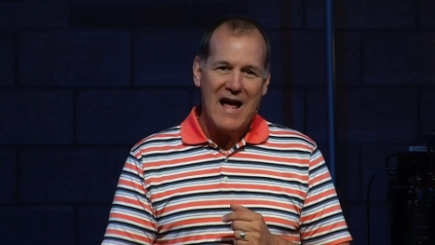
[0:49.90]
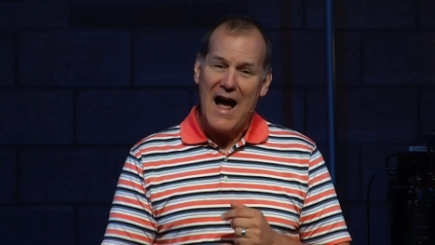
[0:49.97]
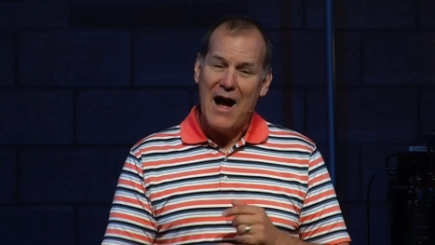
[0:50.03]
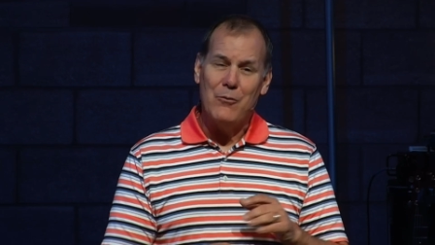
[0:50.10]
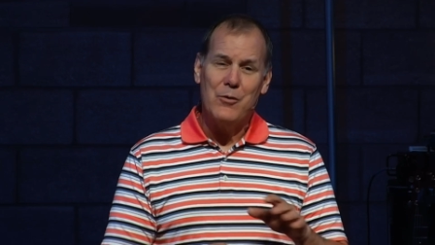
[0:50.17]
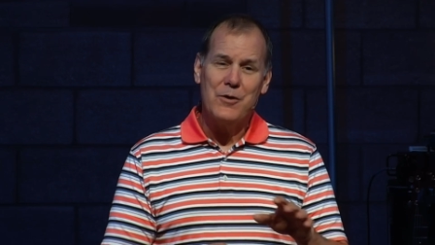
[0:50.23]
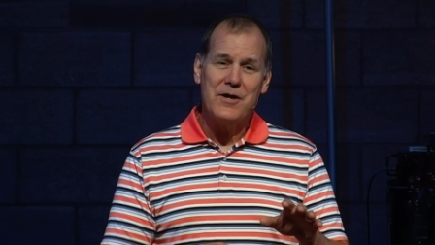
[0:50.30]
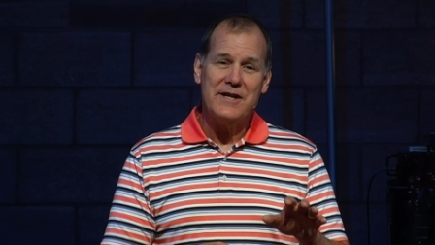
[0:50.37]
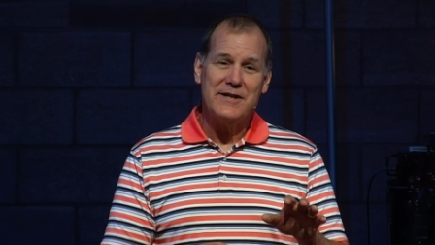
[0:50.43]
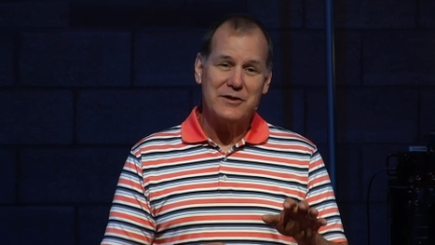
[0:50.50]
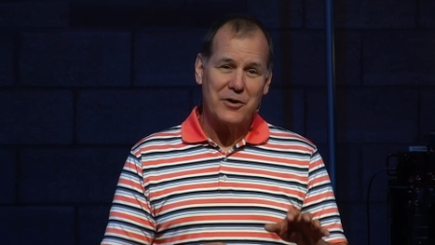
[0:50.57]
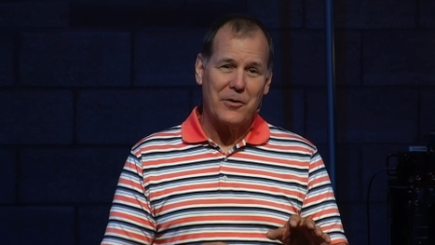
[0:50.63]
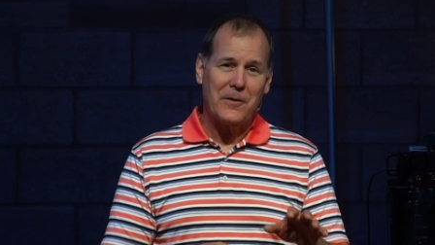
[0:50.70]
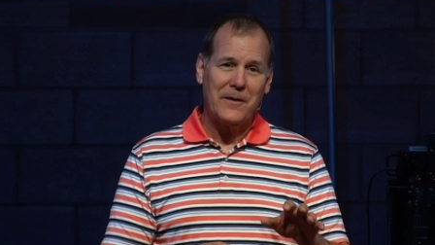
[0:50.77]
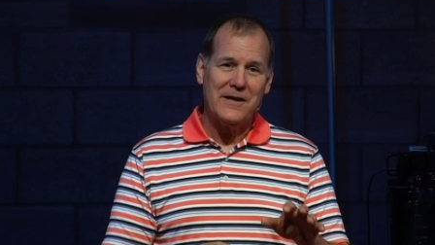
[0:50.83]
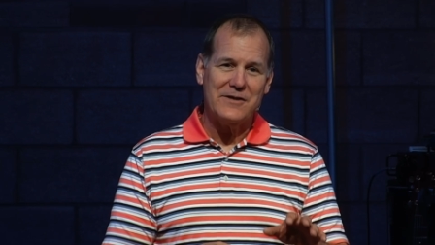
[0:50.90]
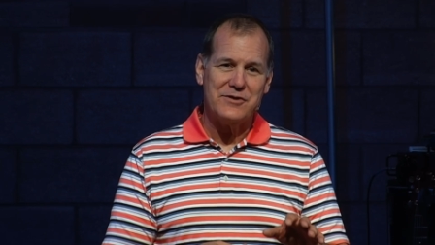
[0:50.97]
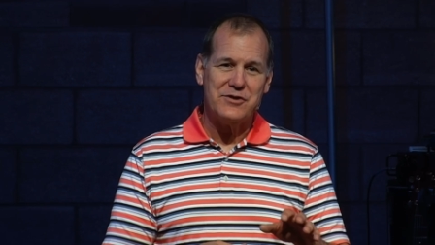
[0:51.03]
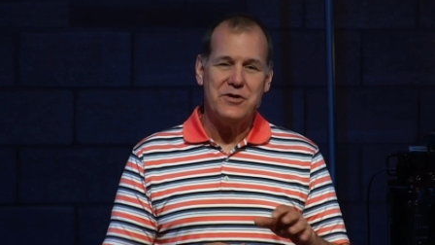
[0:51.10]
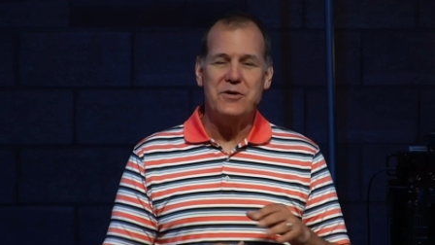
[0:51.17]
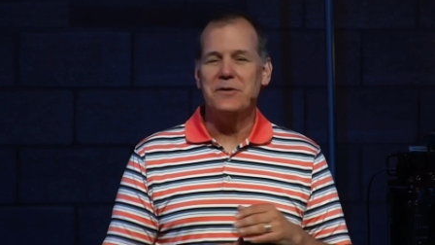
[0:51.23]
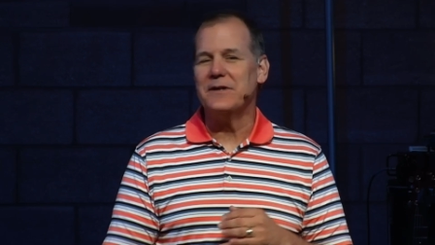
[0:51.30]
I want to
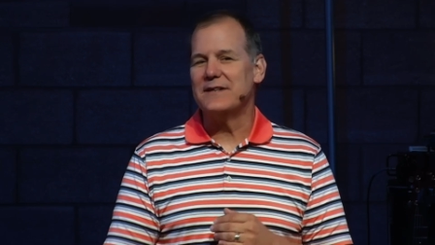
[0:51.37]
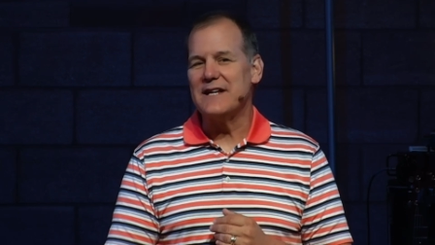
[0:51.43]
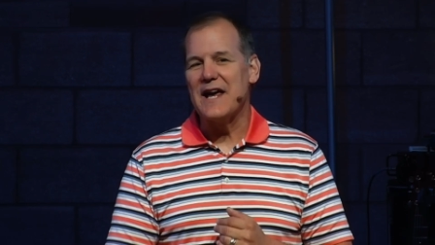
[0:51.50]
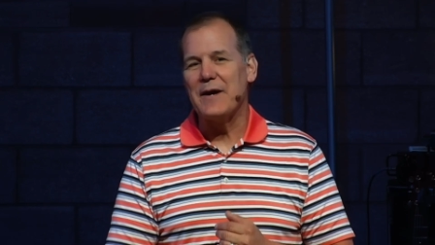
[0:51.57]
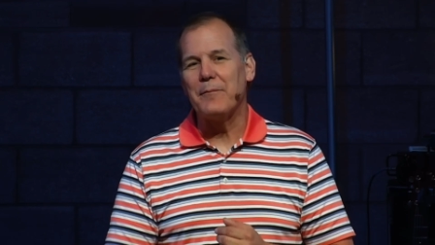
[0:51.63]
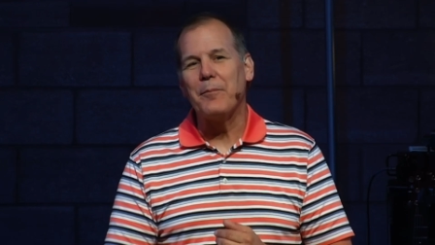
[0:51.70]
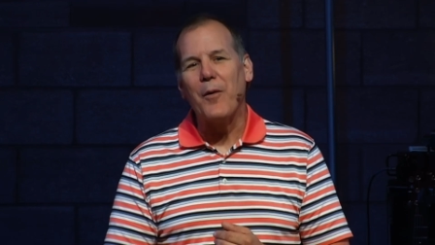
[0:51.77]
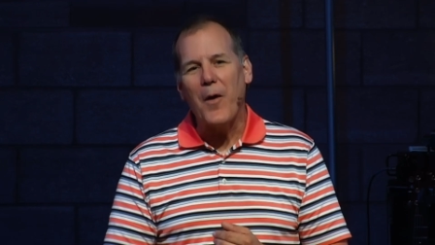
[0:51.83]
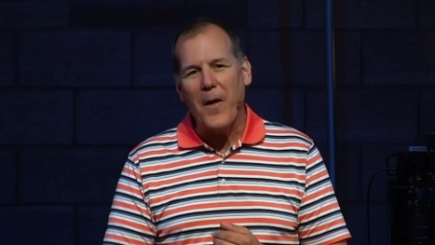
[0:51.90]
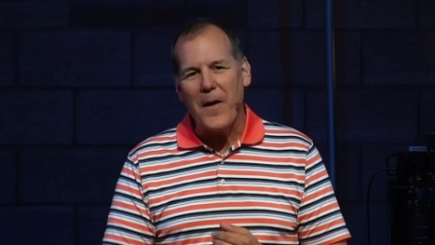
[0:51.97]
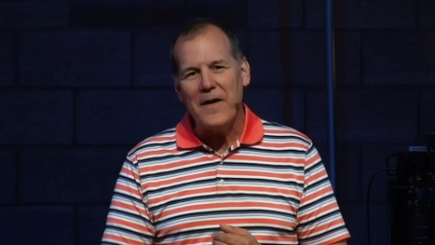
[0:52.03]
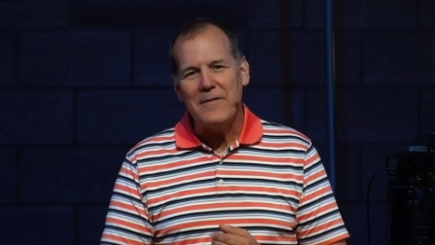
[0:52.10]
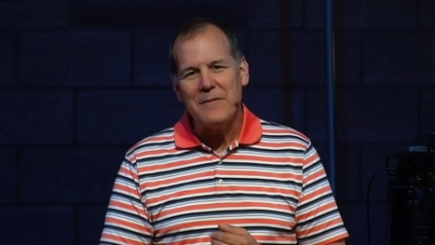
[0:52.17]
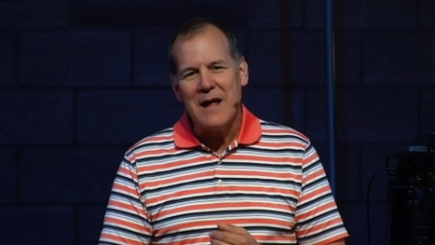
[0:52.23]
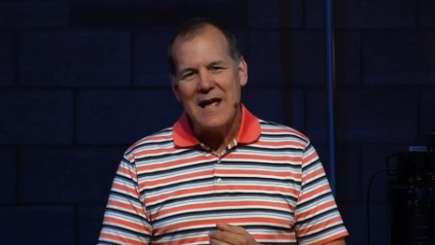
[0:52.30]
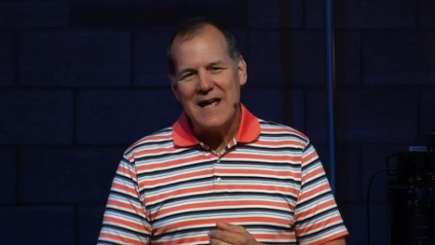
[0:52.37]
encourage you to take part